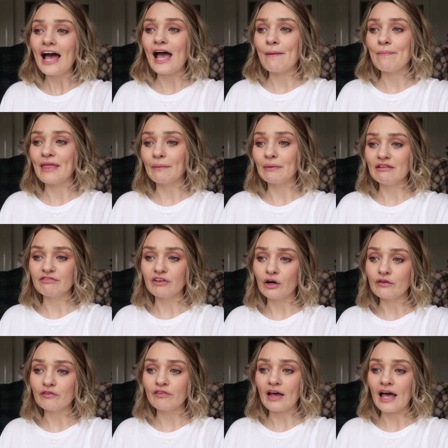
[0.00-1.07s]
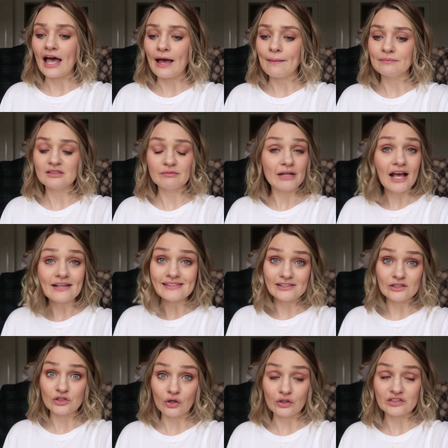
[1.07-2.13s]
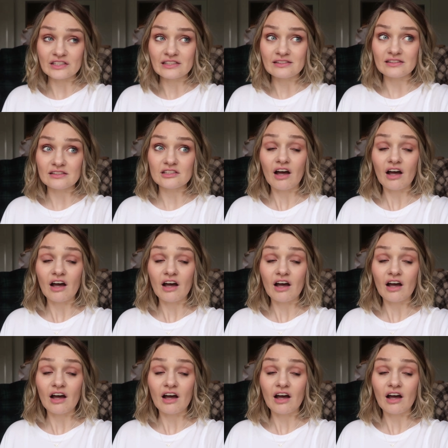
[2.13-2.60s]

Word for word: and um, that will involve um, some nurses and doctors